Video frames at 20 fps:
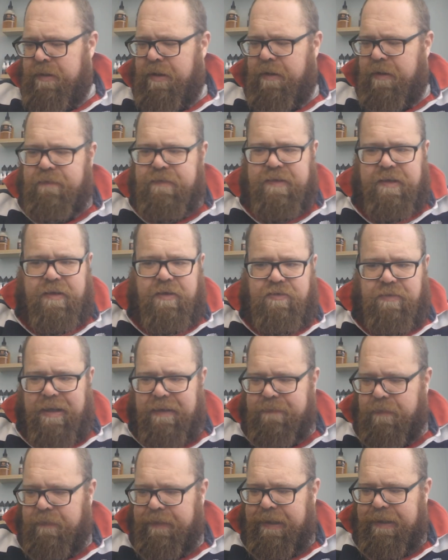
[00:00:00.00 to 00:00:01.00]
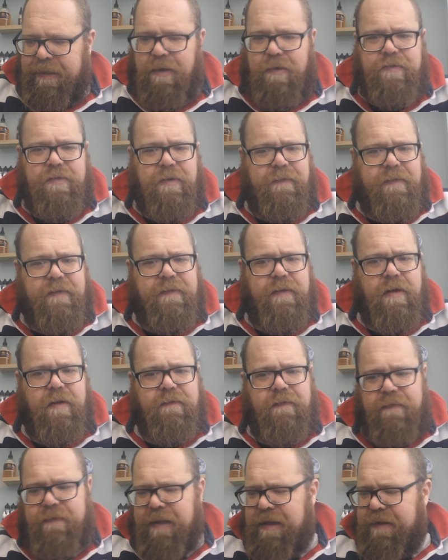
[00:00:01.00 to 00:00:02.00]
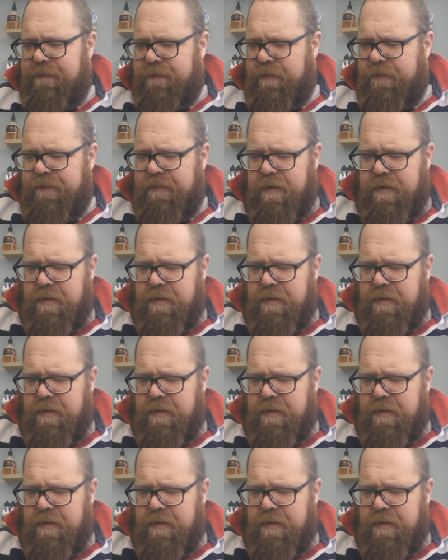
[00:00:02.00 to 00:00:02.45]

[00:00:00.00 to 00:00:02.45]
Obviously the trifle then goes off into the other flavours.